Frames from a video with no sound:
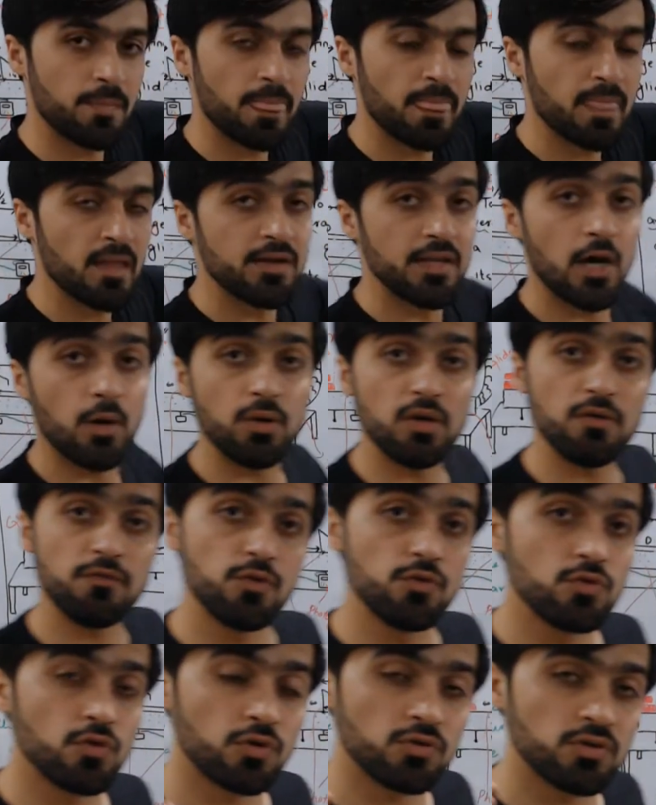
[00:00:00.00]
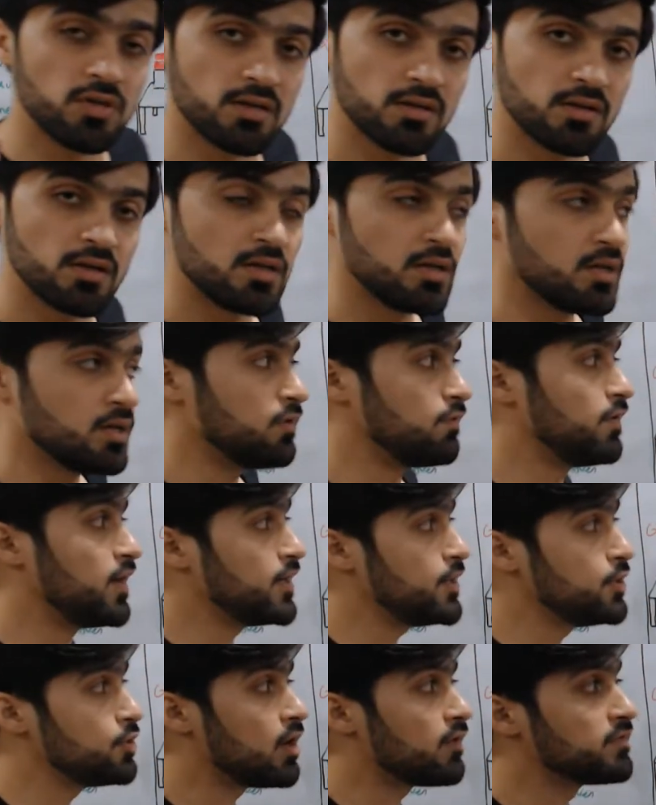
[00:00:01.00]
Now if you know the
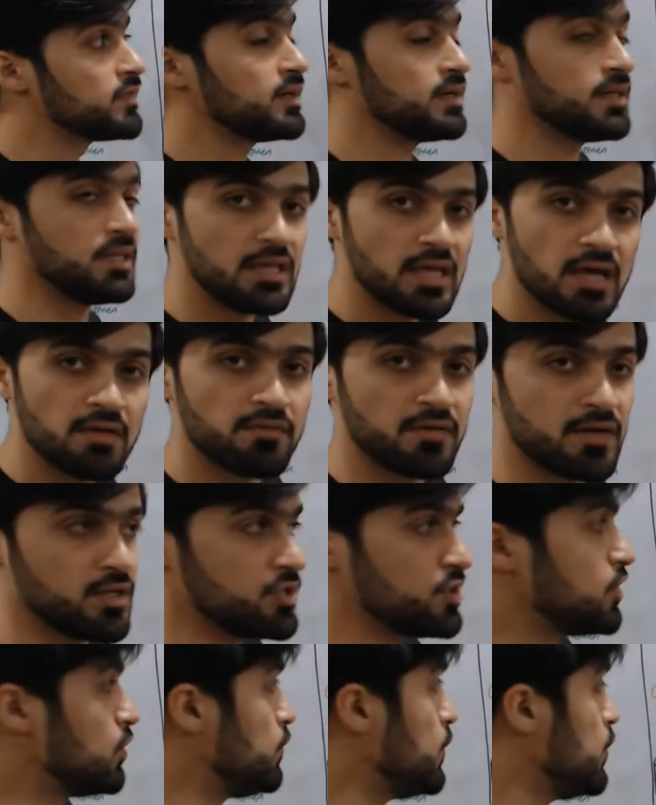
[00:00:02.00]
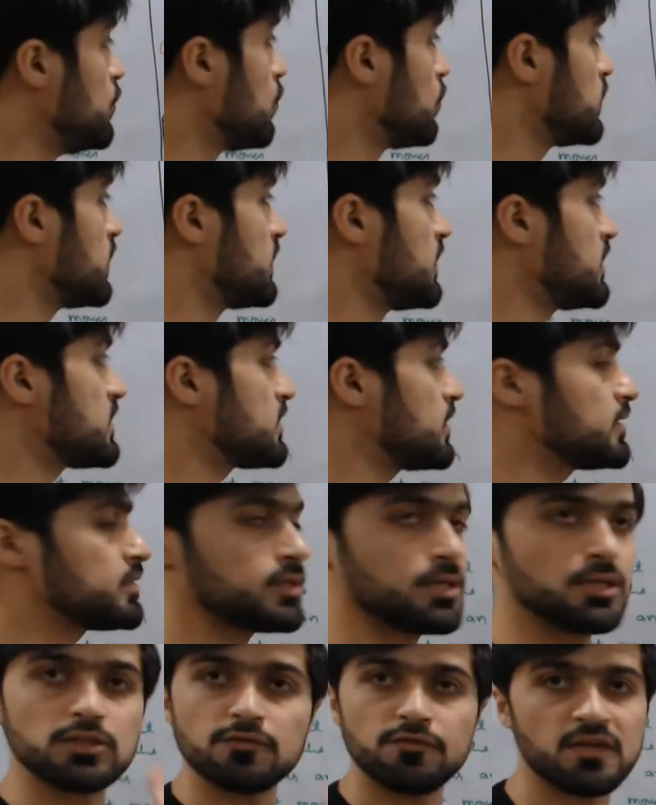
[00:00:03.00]
value of the T average, we know the distance
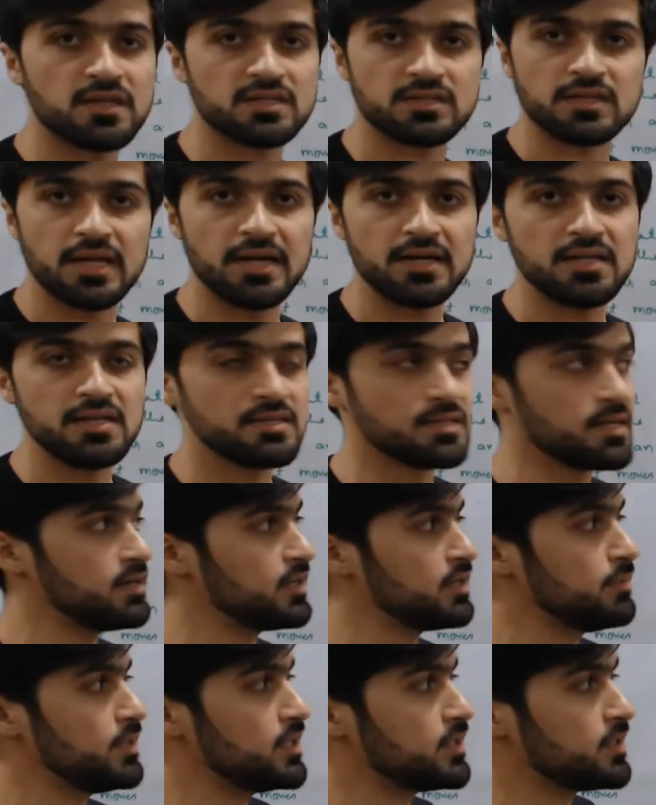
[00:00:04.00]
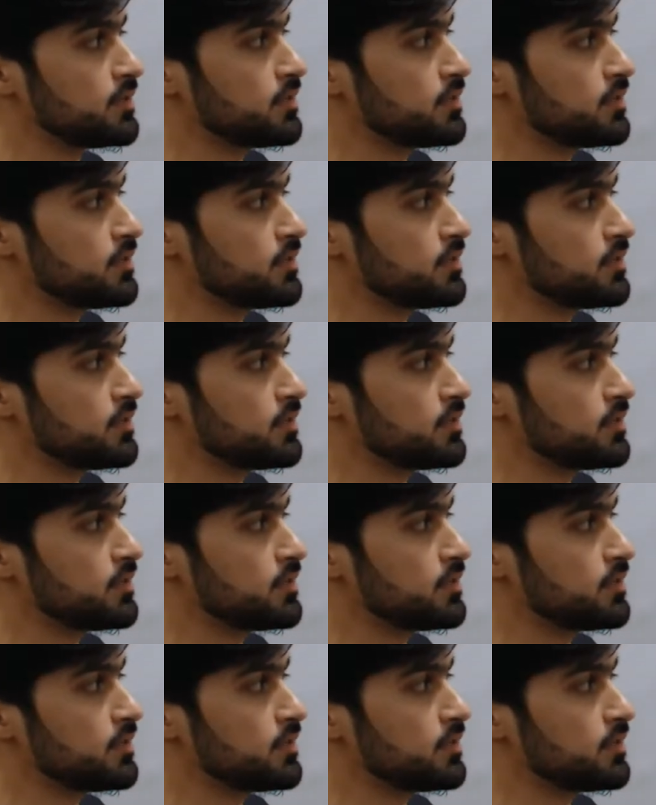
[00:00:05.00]
is fixed 80 centimeter.